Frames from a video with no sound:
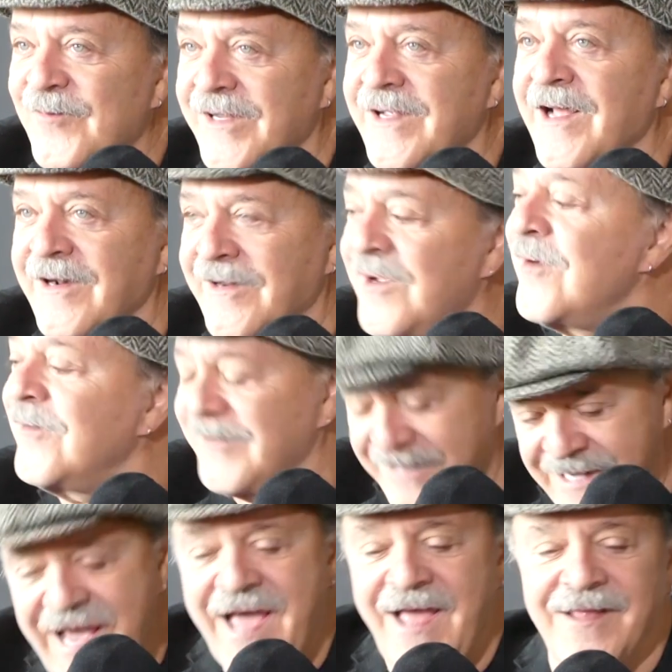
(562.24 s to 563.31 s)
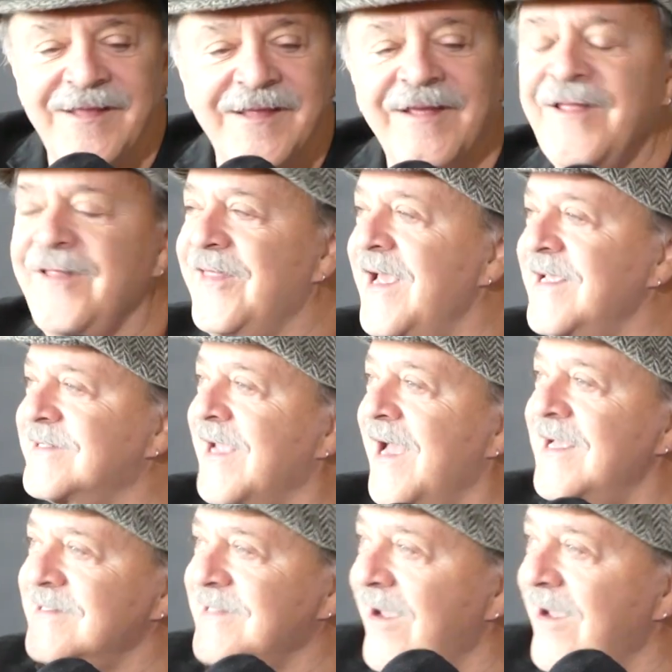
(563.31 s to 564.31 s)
Thank you, you gotta so go. Much. Yeah. Thank you very much. Thanks, guys.